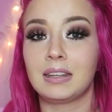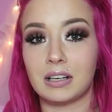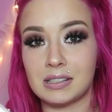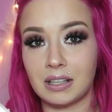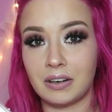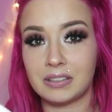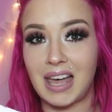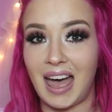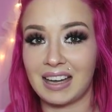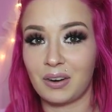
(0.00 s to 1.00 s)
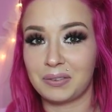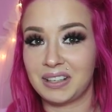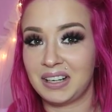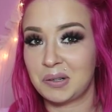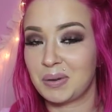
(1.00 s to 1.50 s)
There is a little tag over
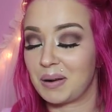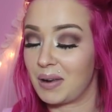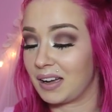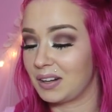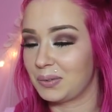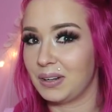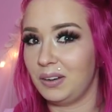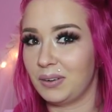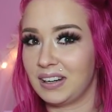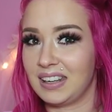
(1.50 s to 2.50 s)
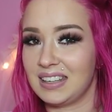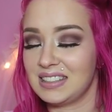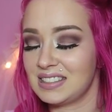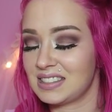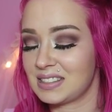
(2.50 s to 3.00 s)
here, but I'm not going to read what it is.